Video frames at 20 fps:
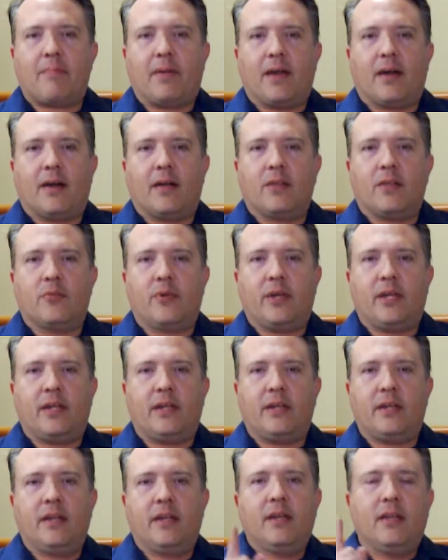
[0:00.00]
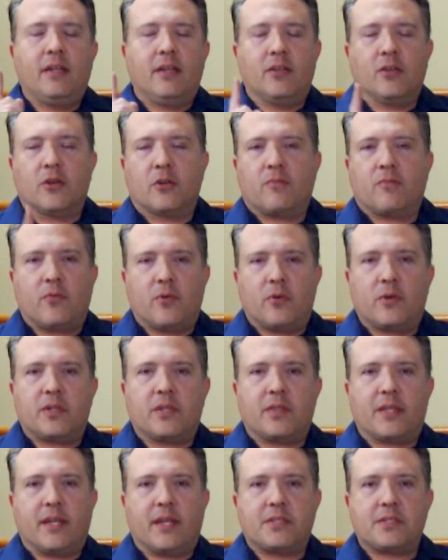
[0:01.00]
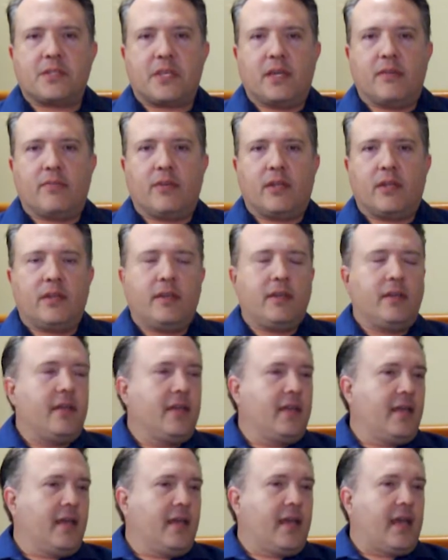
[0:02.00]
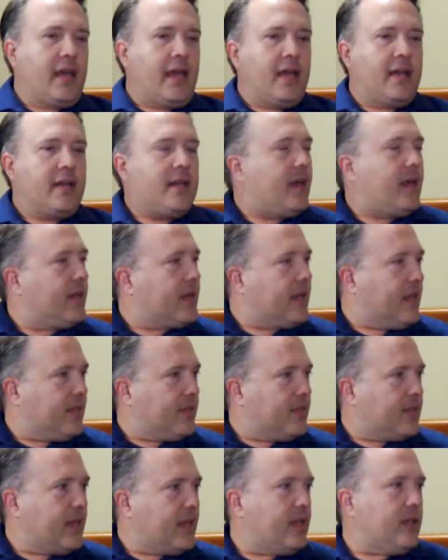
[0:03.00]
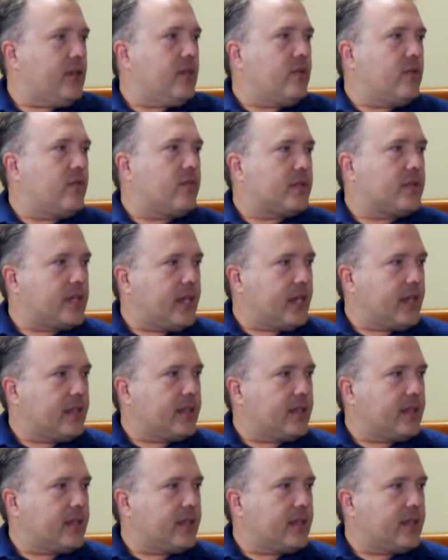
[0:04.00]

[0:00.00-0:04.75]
Halloween. Look forward to Thanksgiving. And again, thank you for taking the